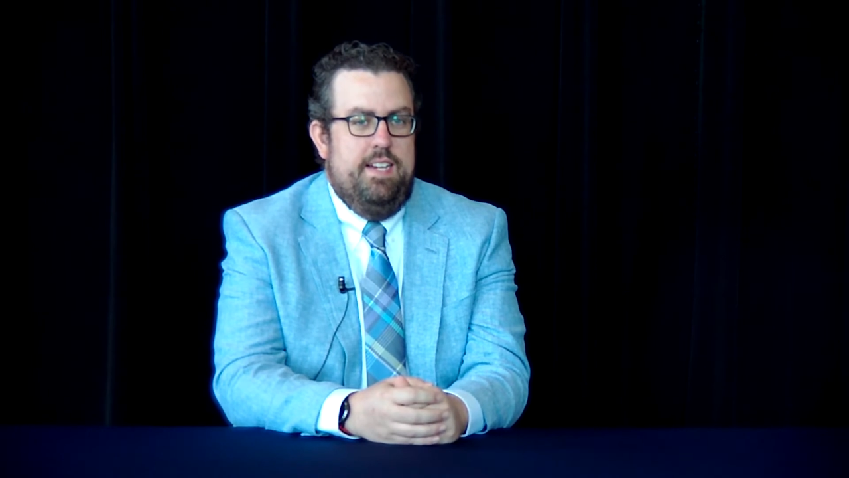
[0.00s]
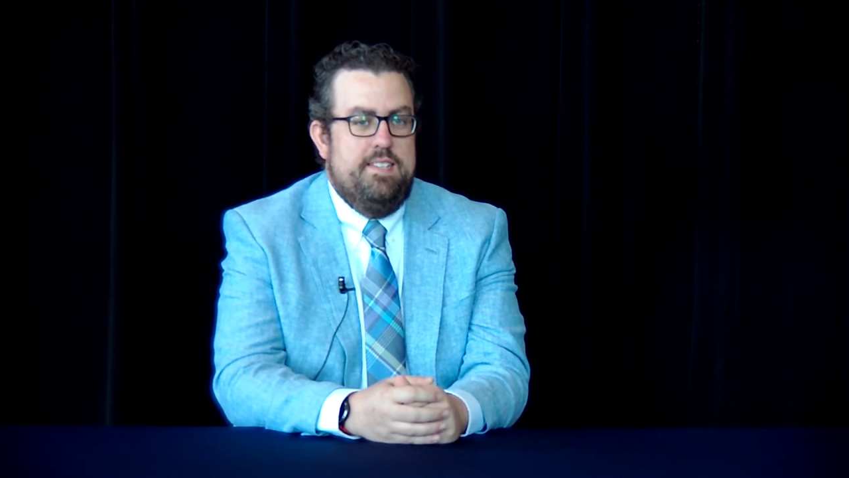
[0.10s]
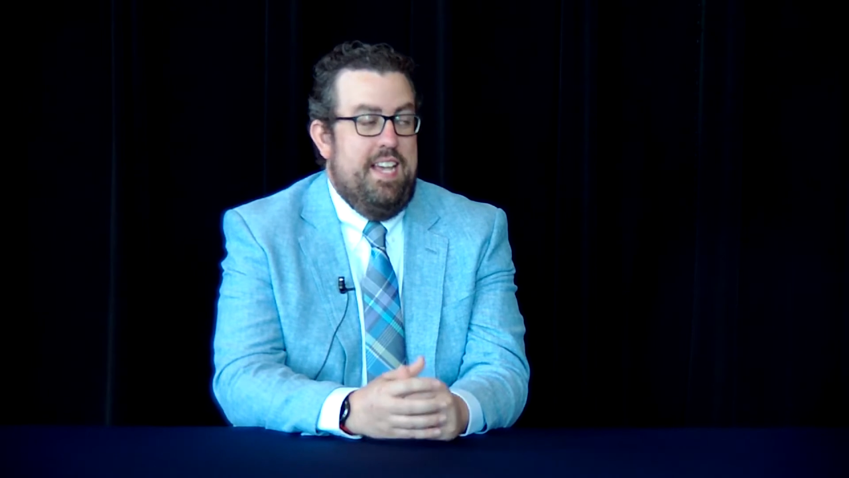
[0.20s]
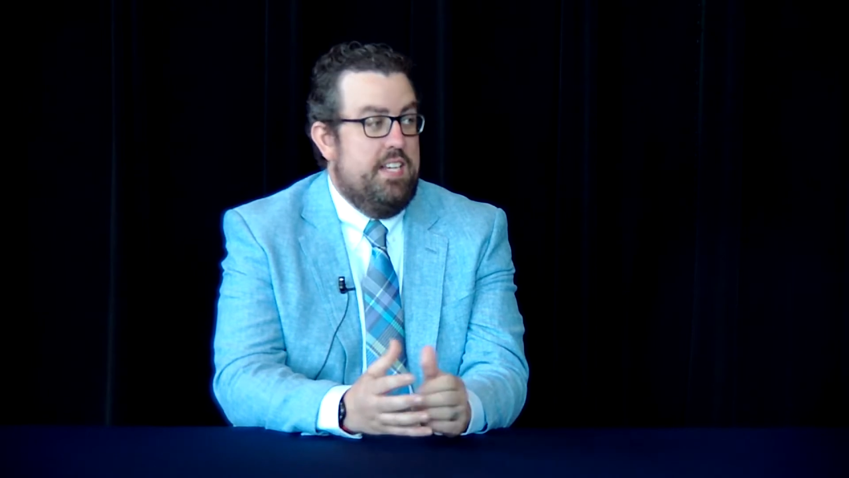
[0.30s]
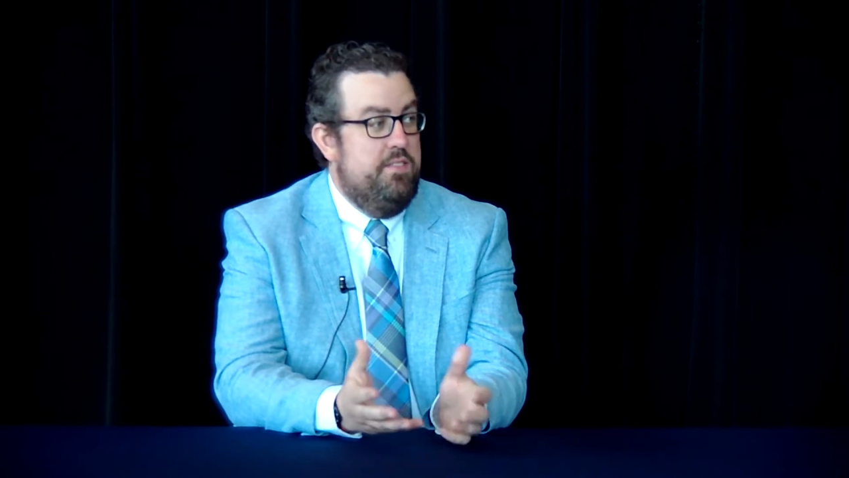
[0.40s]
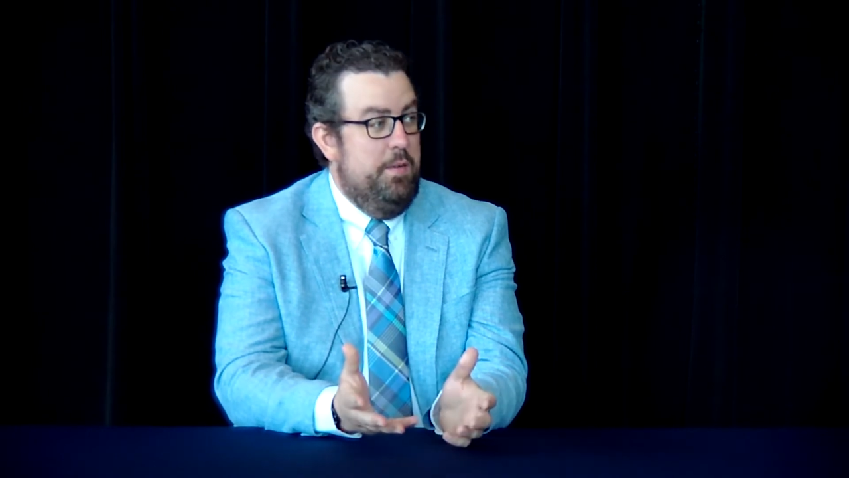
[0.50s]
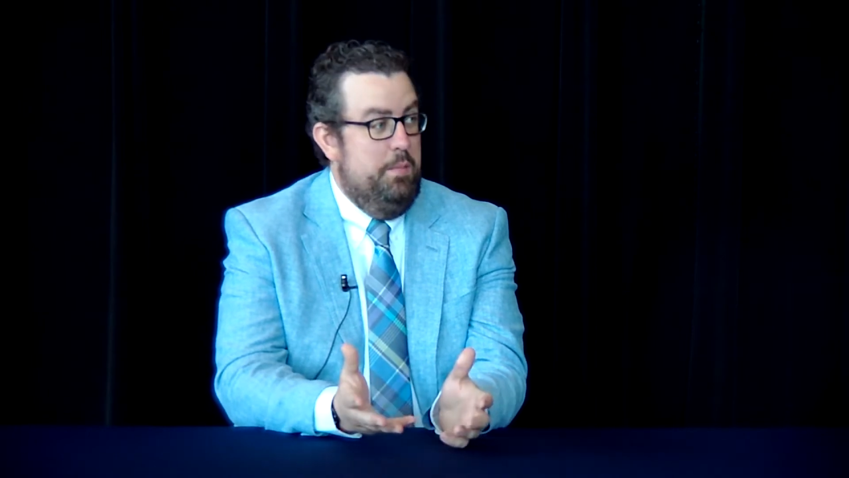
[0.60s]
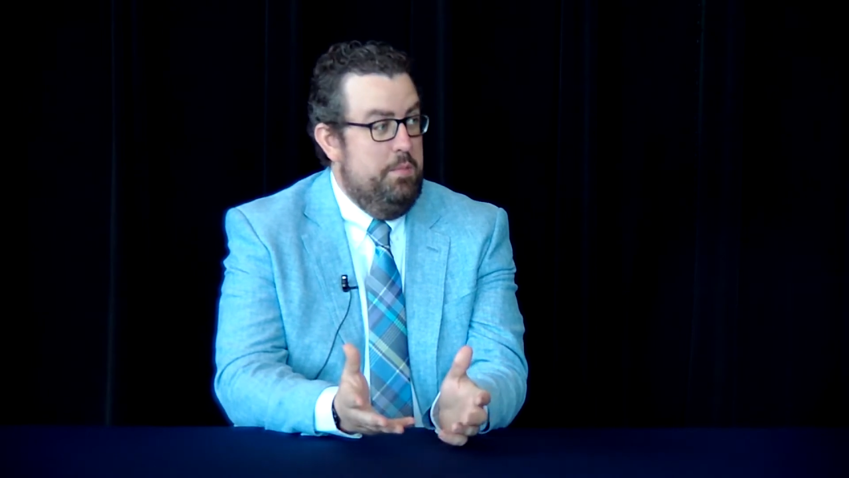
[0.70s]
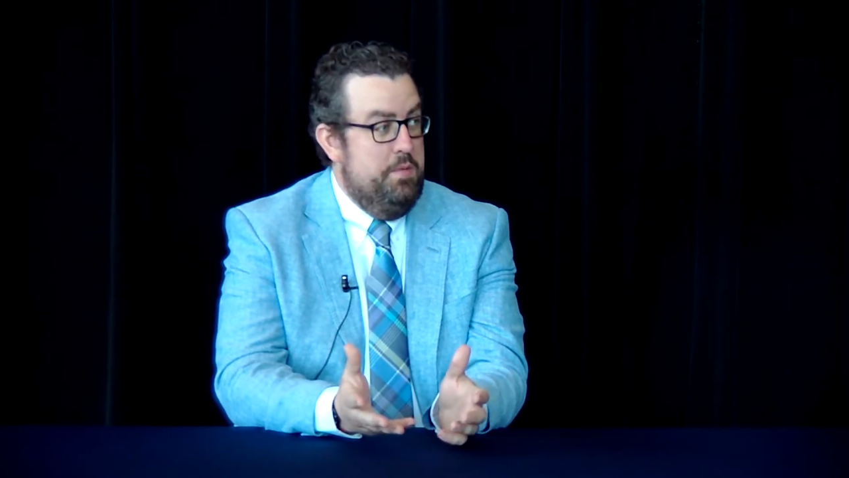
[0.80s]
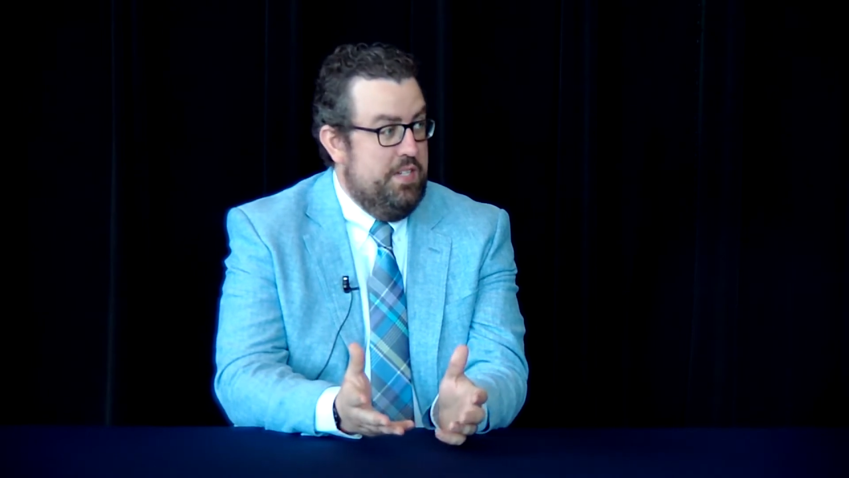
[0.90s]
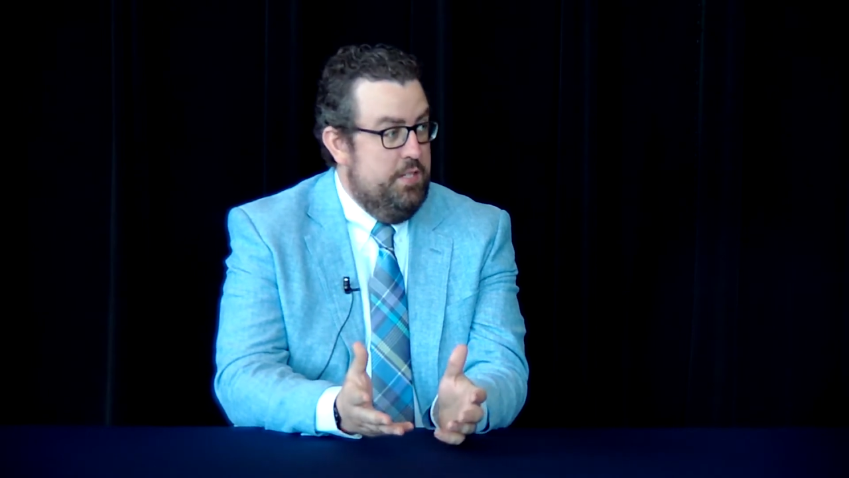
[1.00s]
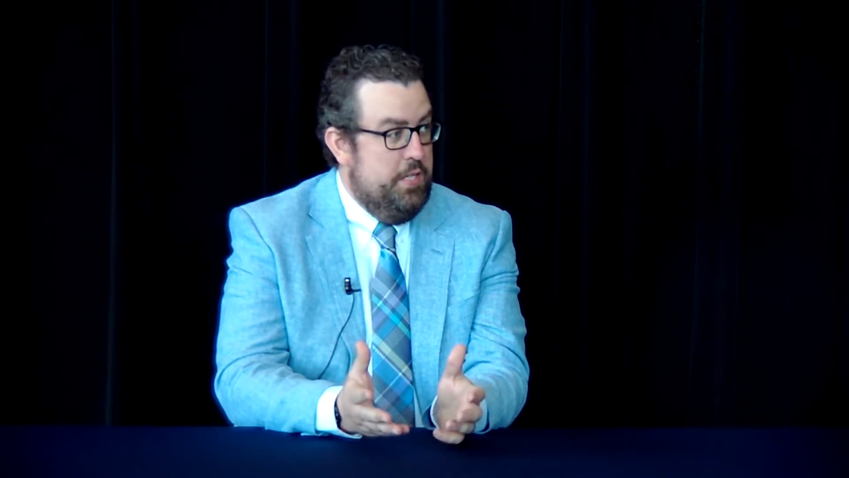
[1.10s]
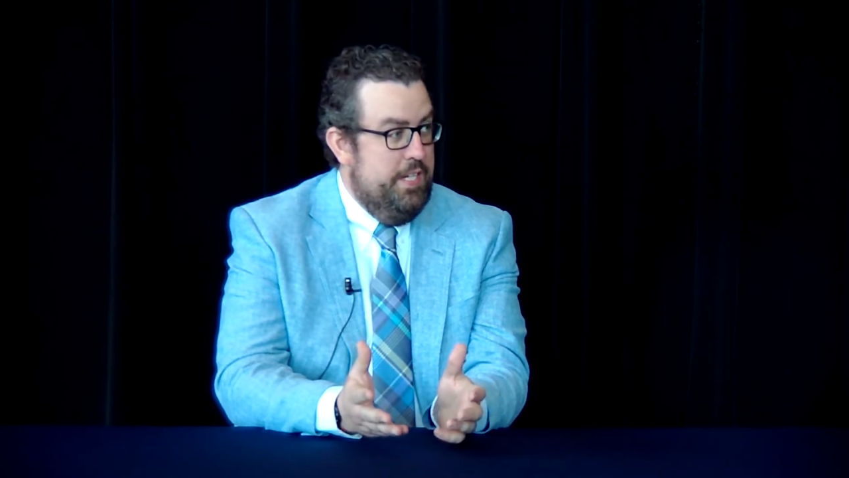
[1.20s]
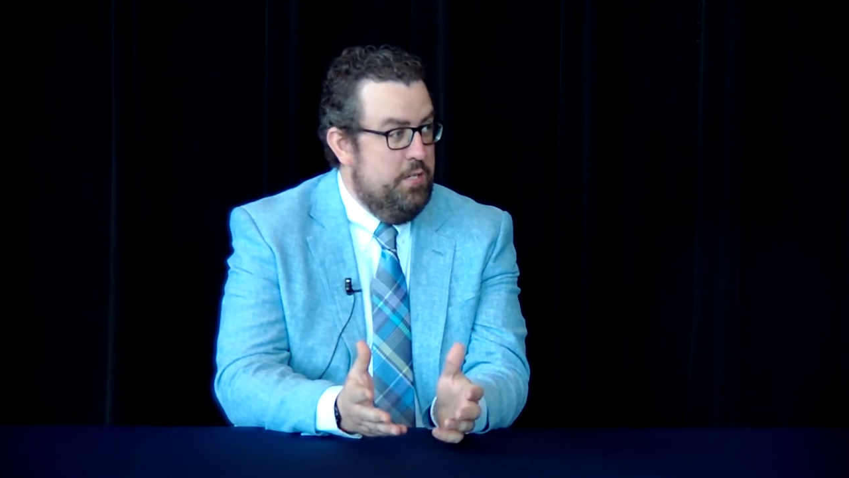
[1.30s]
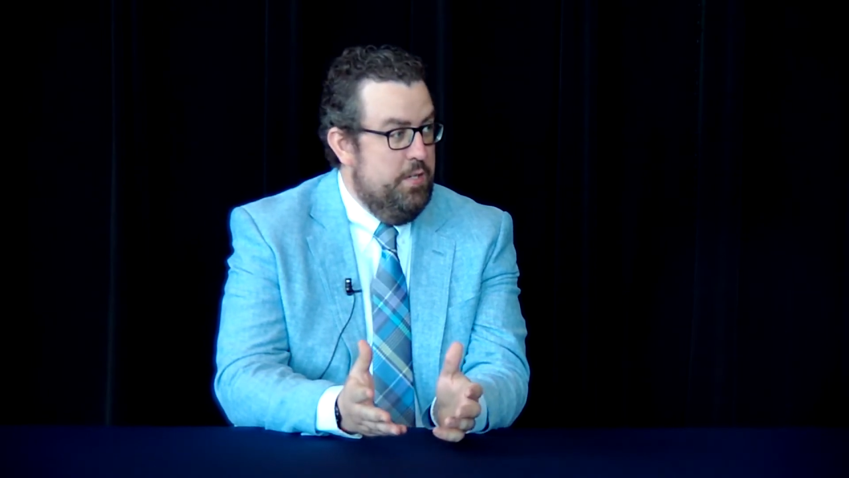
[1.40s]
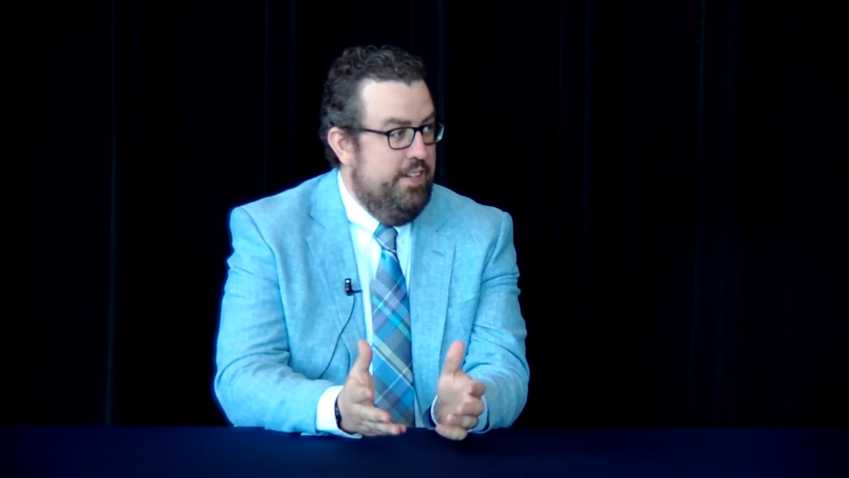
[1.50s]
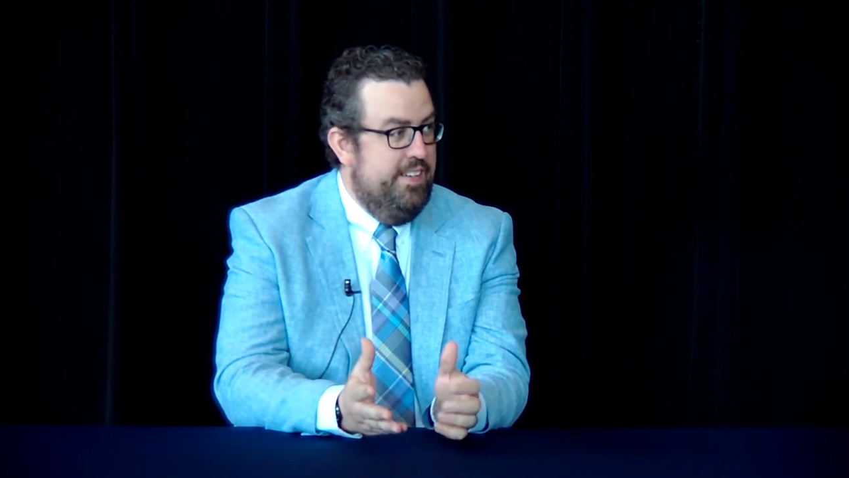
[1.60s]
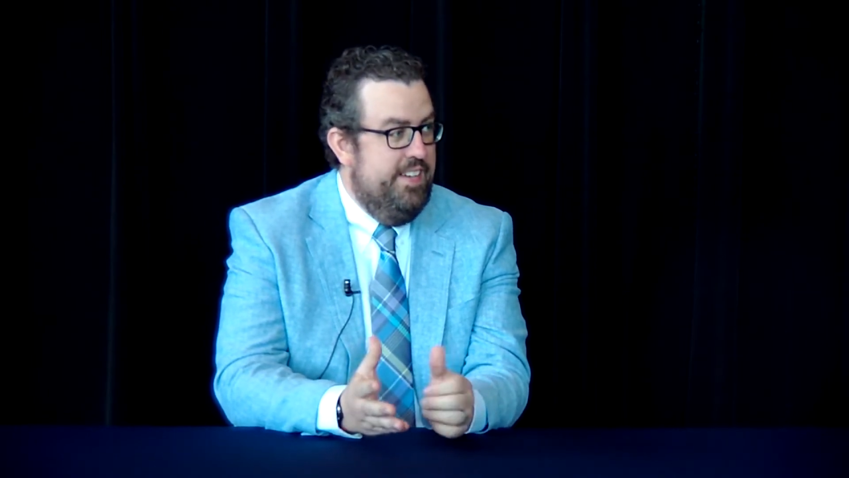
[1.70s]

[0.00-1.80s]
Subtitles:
saxophone and music education.